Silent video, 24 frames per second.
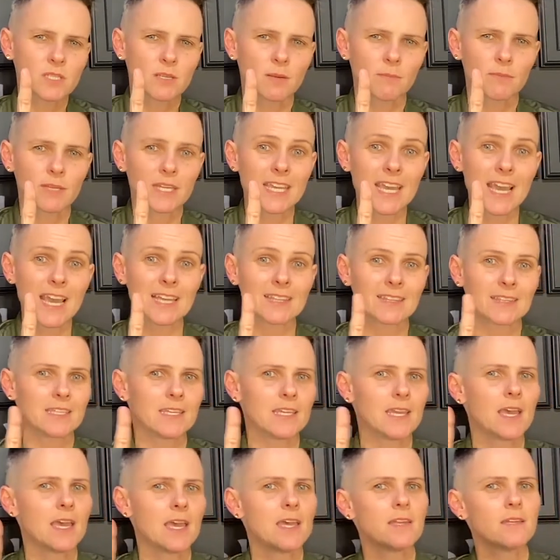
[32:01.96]
somebody at
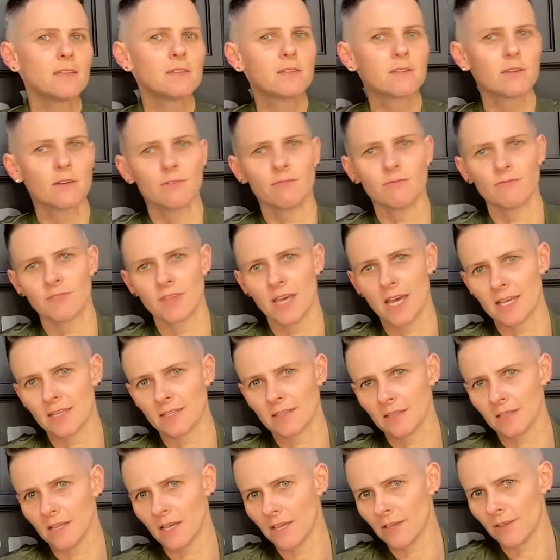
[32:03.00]
the end of
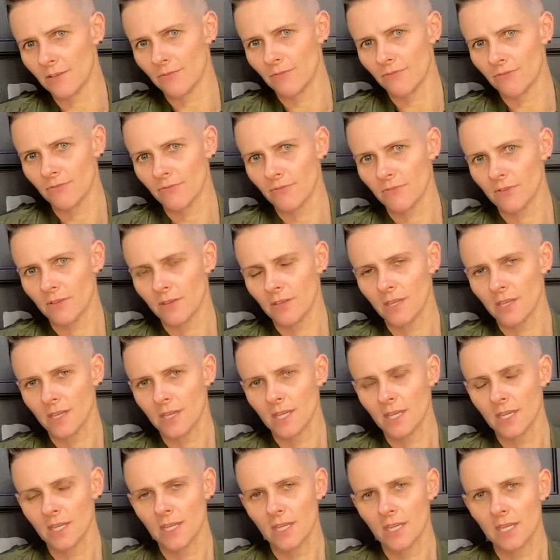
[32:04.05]
that life
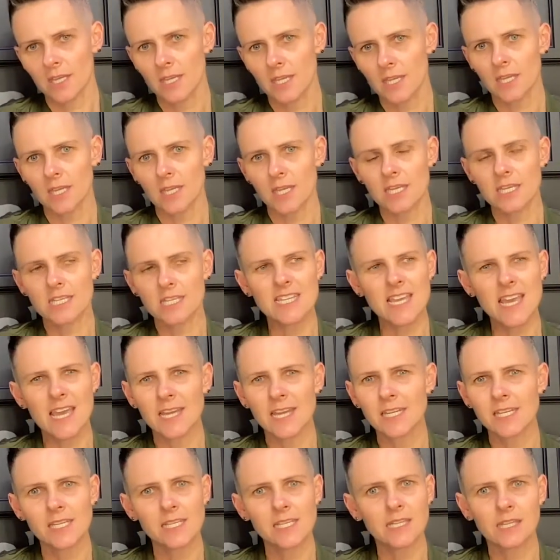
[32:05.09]
is
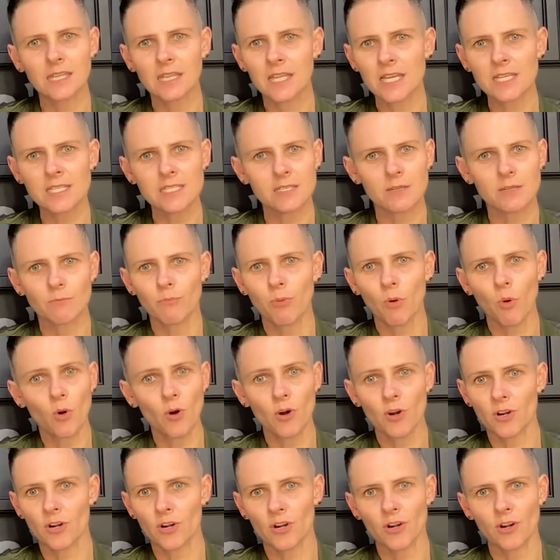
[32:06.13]
any less
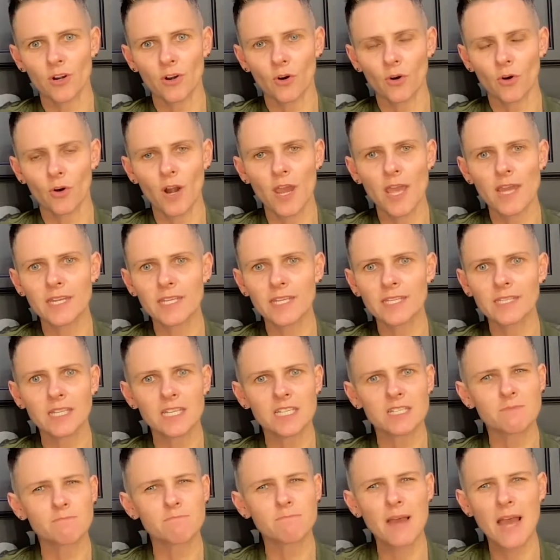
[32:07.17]
important or any
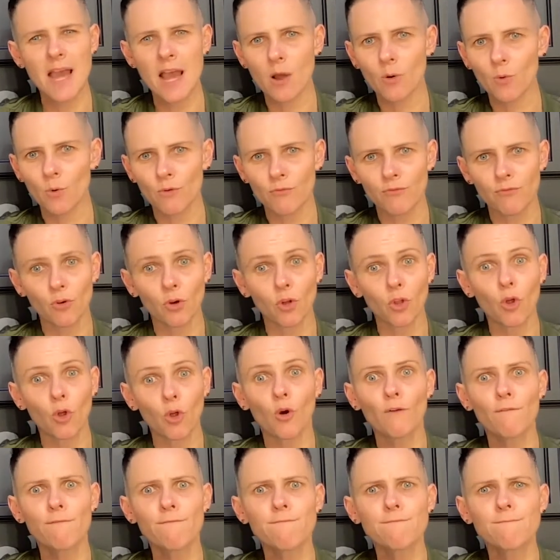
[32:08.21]
less powerful
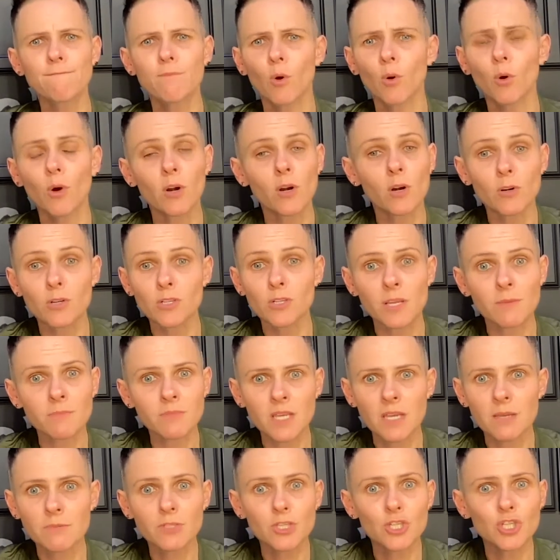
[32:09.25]
or or, or
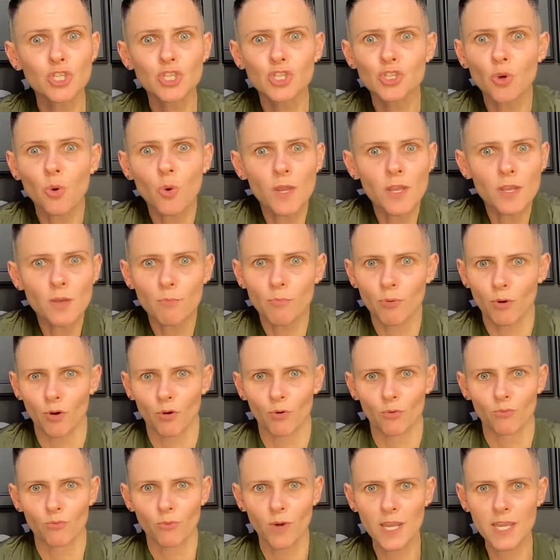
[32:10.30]
sometimes
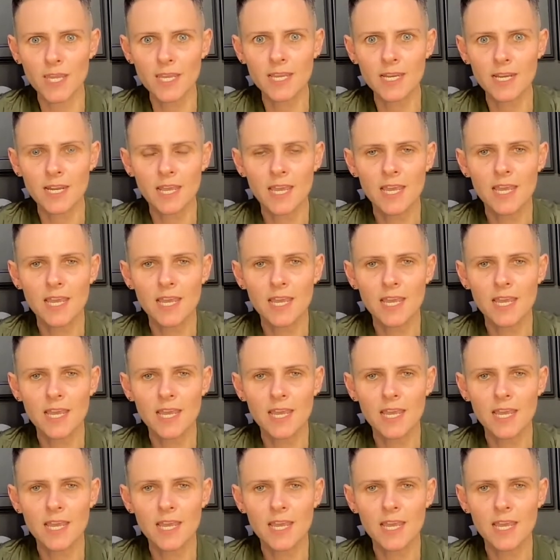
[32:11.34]
enjoyable, right?